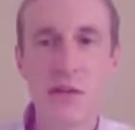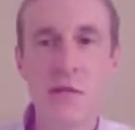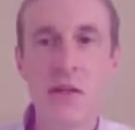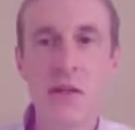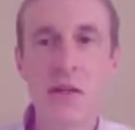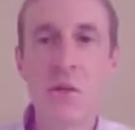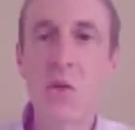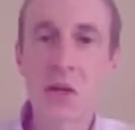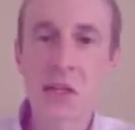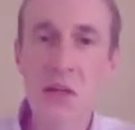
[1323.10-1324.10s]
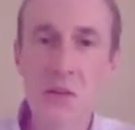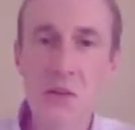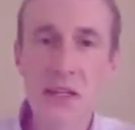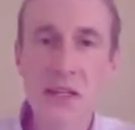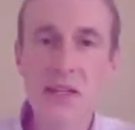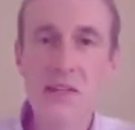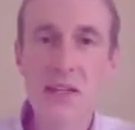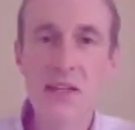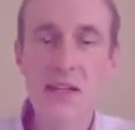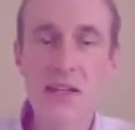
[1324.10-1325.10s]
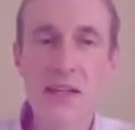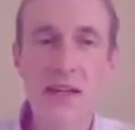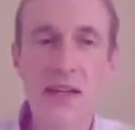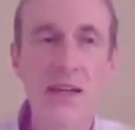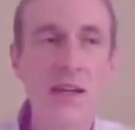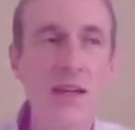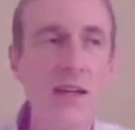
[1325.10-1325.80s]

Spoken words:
of working with kids and